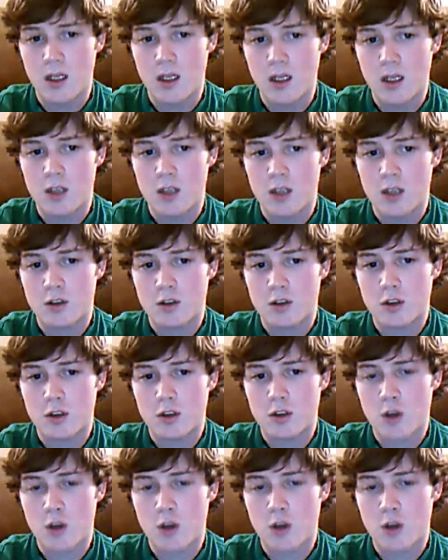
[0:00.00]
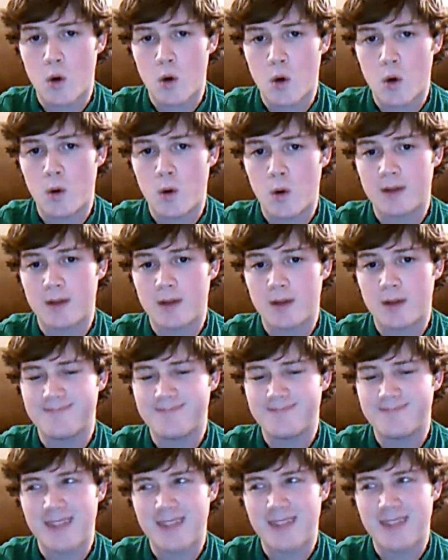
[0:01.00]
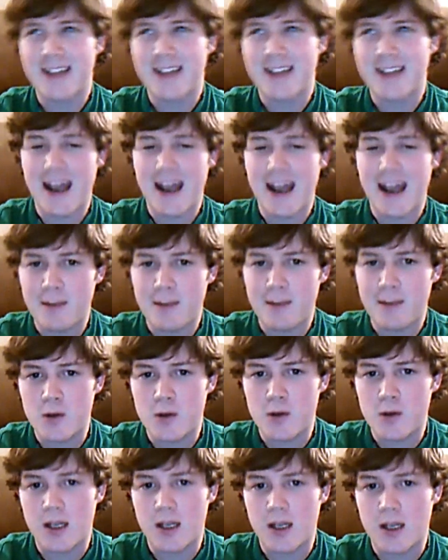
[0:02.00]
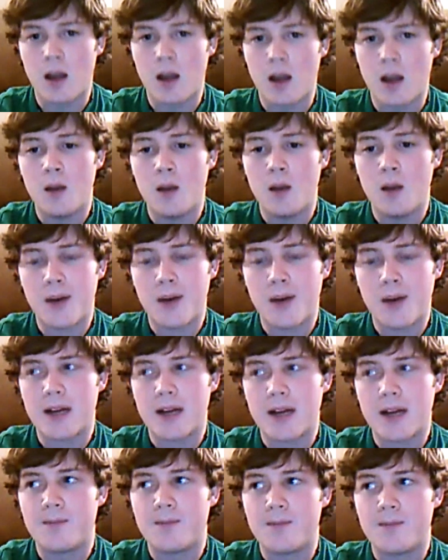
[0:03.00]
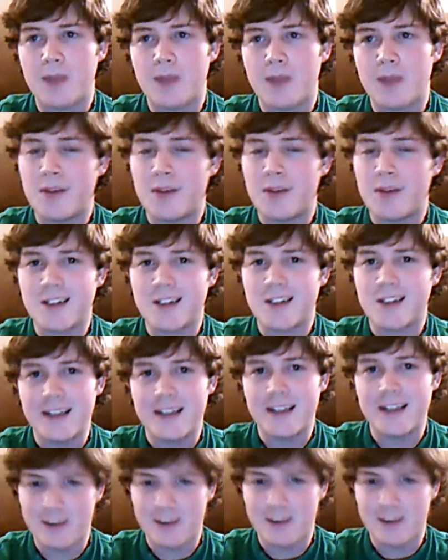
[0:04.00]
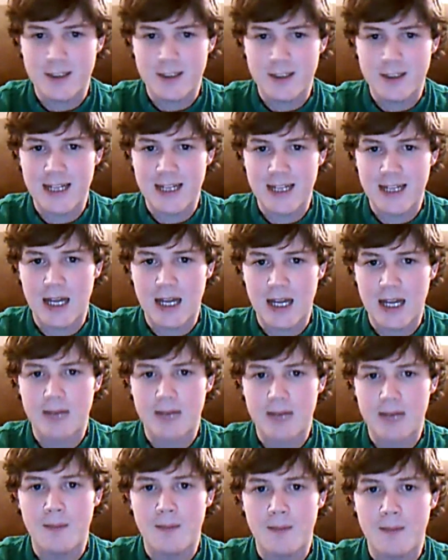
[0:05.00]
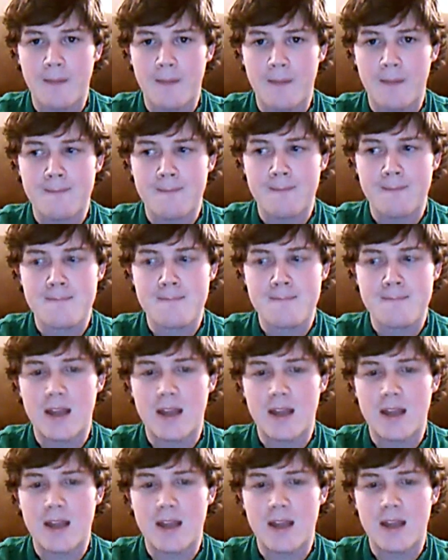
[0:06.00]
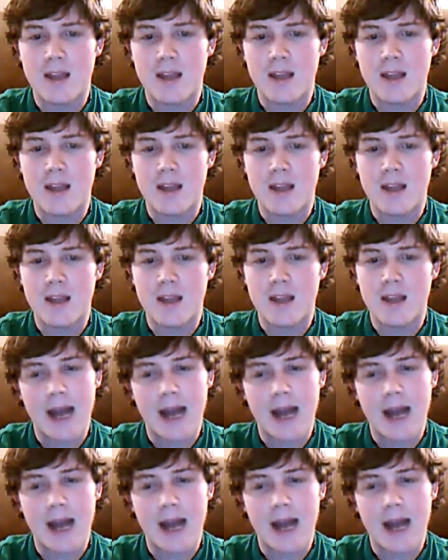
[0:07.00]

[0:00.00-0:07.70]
So it's kind of confusing, but I basically live on the state line, and there's a river that